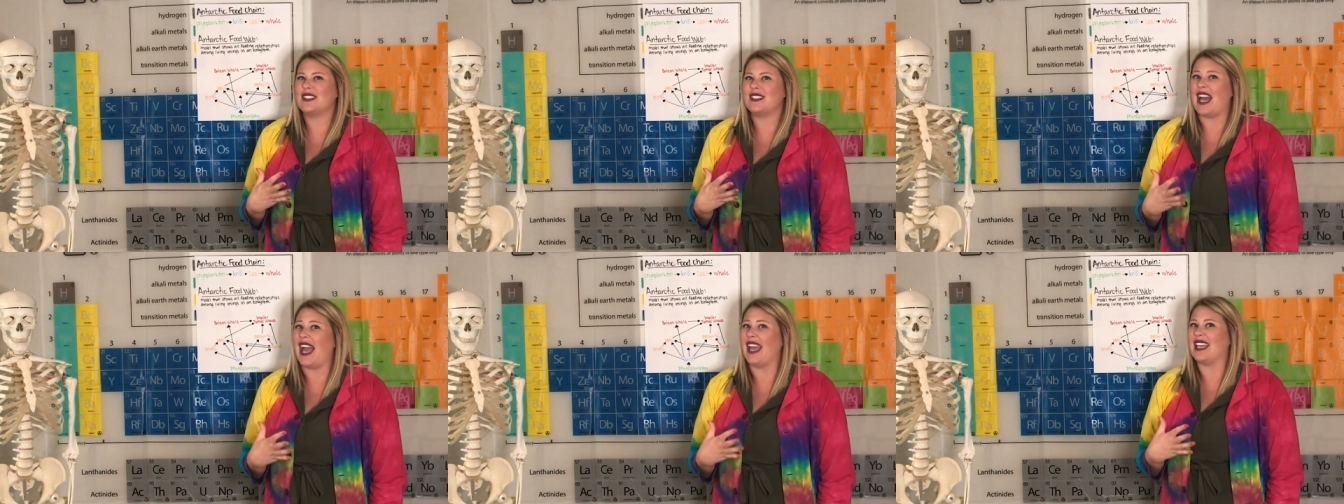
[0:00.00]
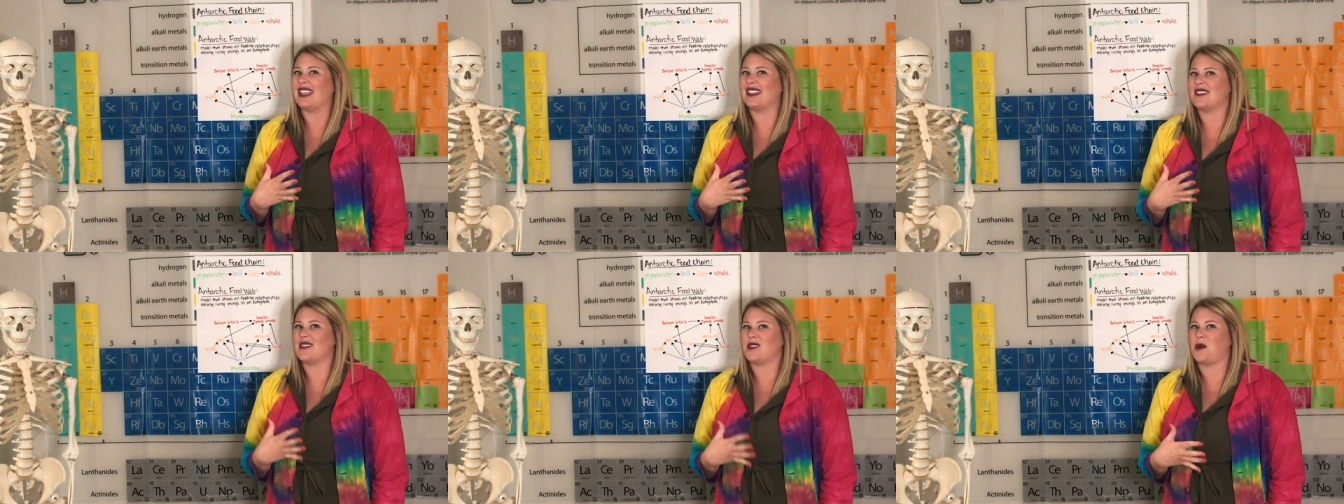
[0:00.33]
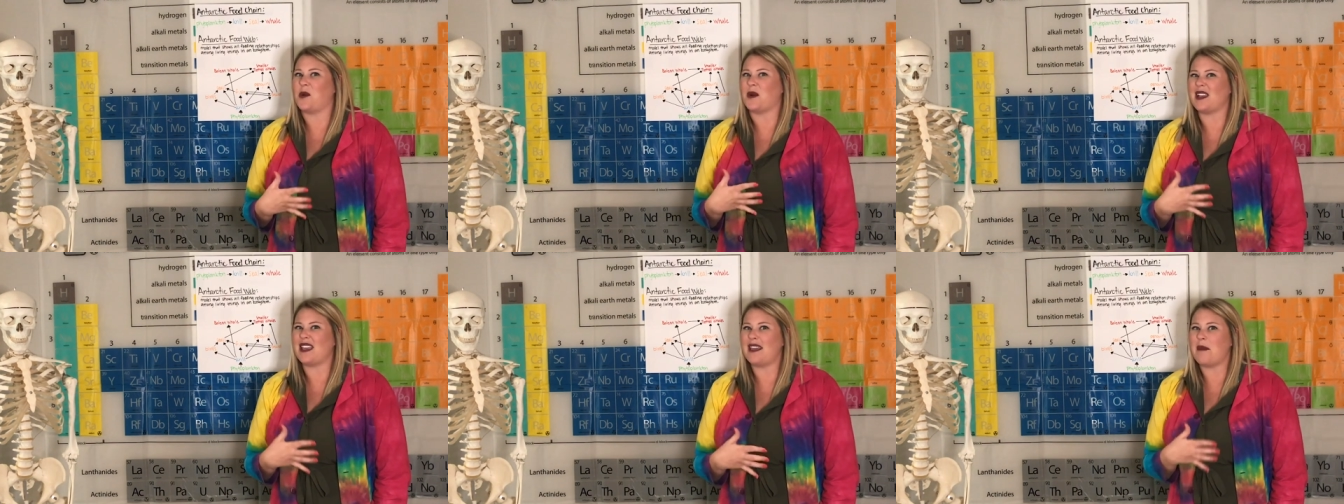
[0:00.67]
diets
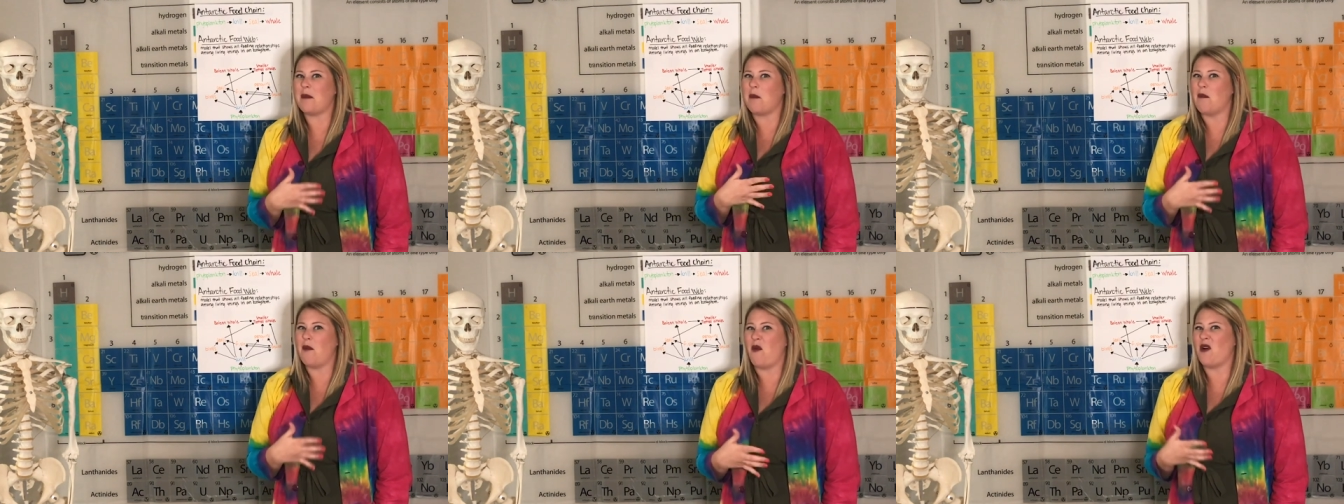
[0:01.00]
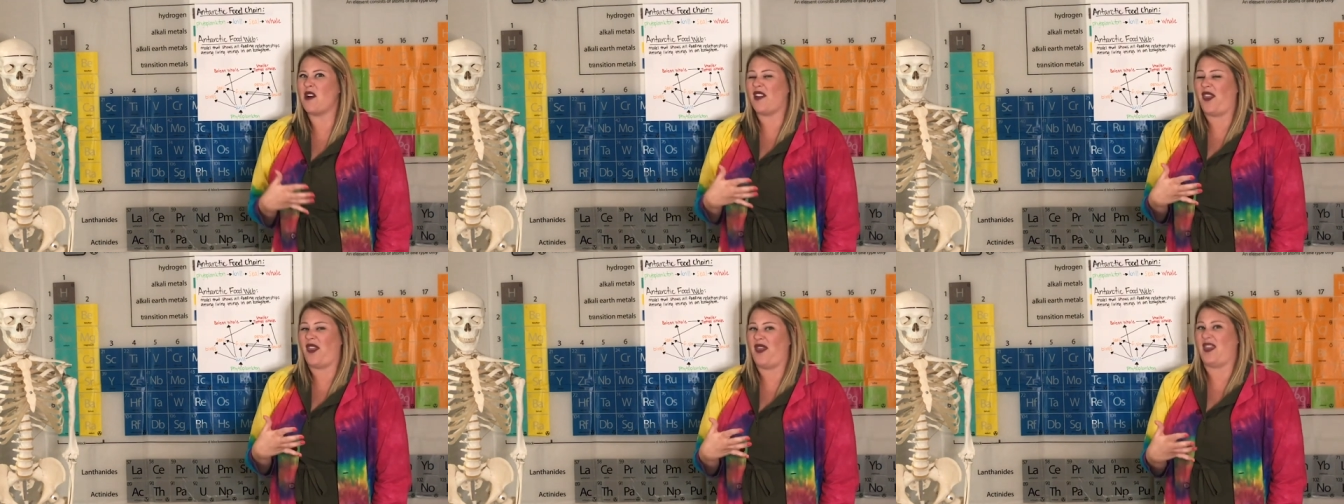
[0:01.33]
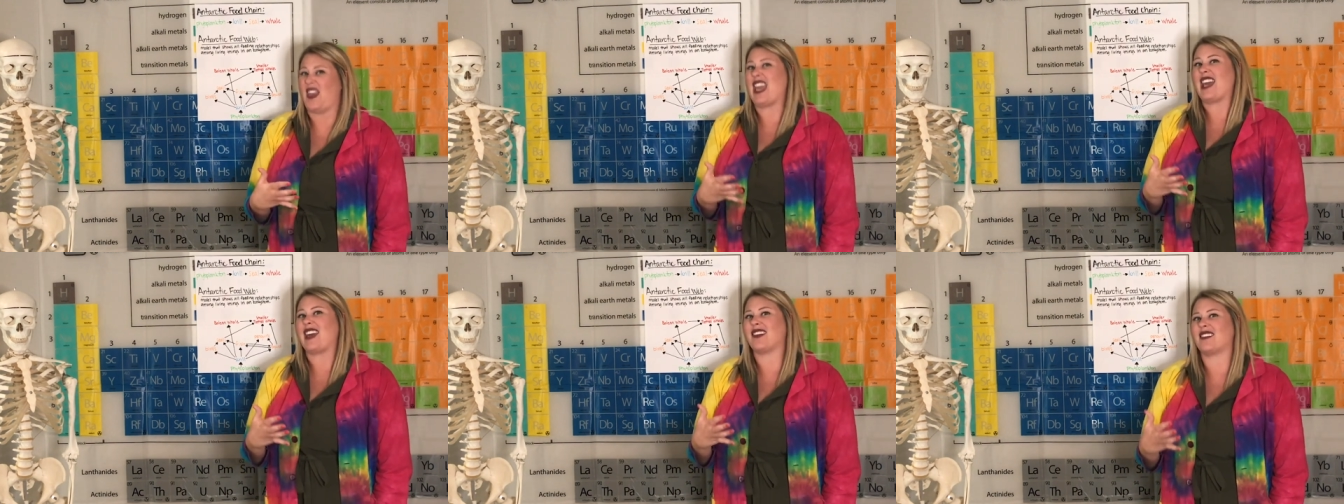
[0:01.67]
or eat more
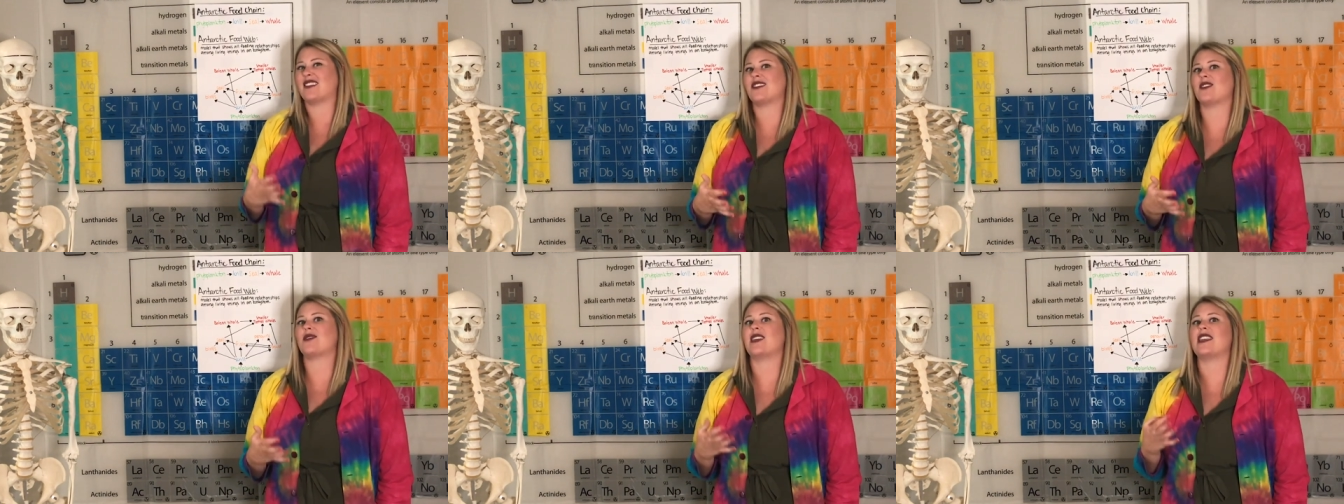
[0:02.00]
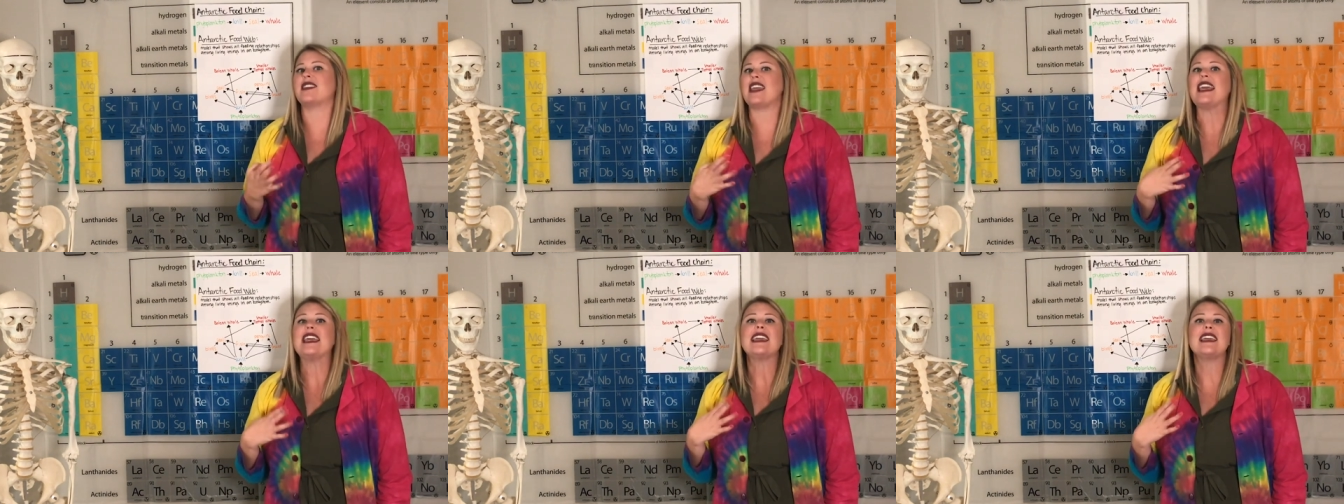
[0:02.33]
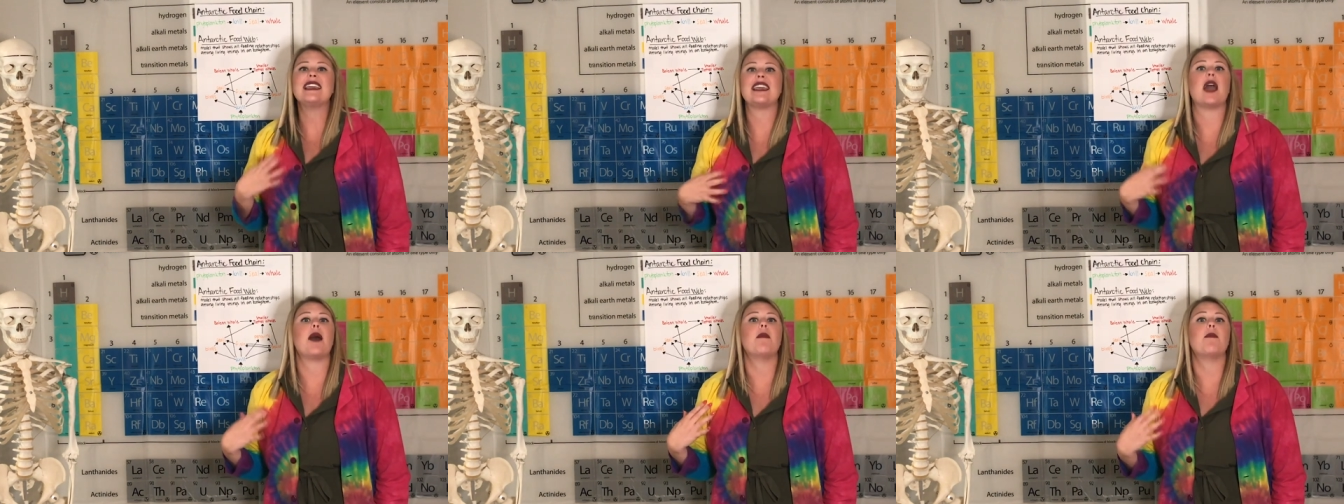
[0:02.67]
things so that they
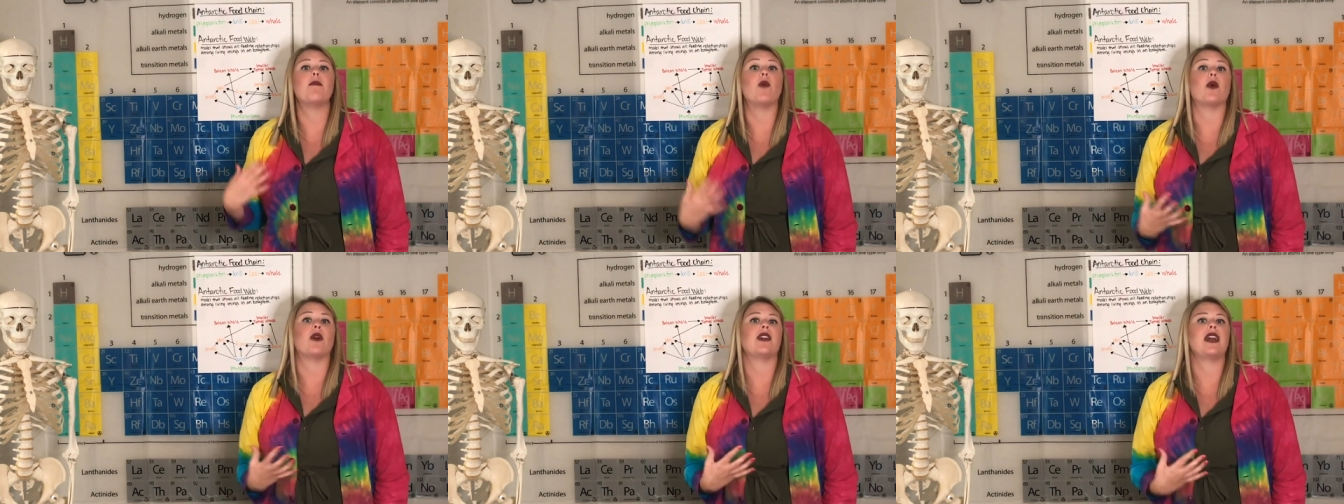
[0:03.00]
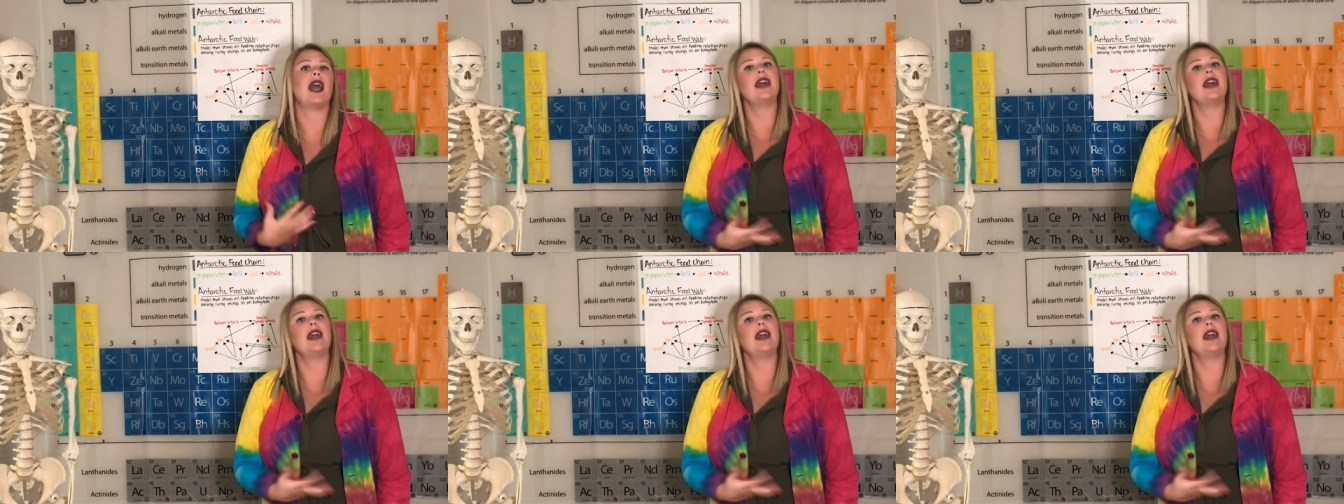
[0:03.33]
can get more